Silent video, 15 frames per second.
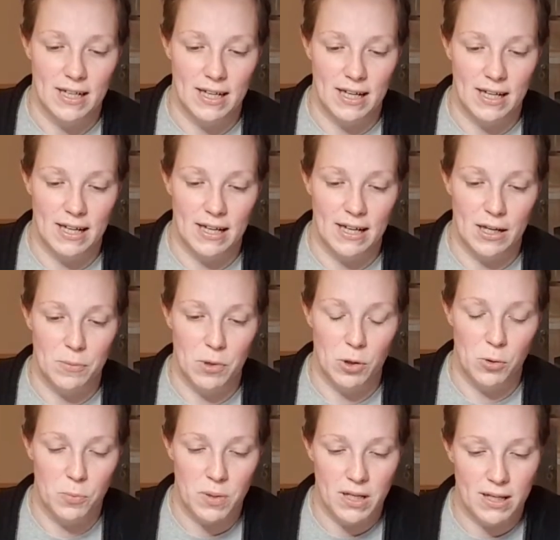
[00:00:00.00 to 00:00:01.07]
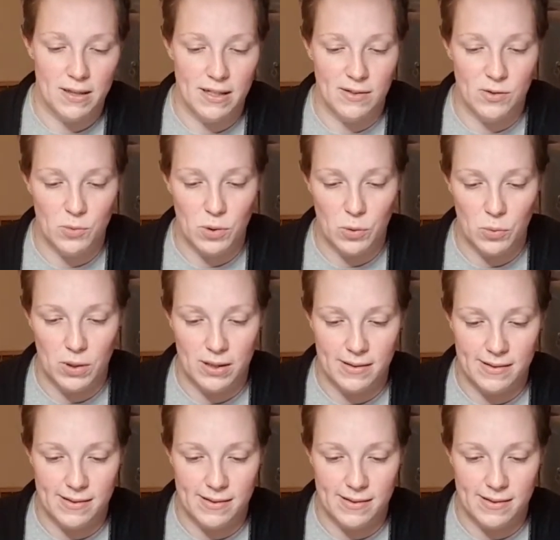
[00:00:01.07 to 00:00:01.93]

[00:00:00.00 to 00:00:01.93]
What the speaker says: I'm hoping this one will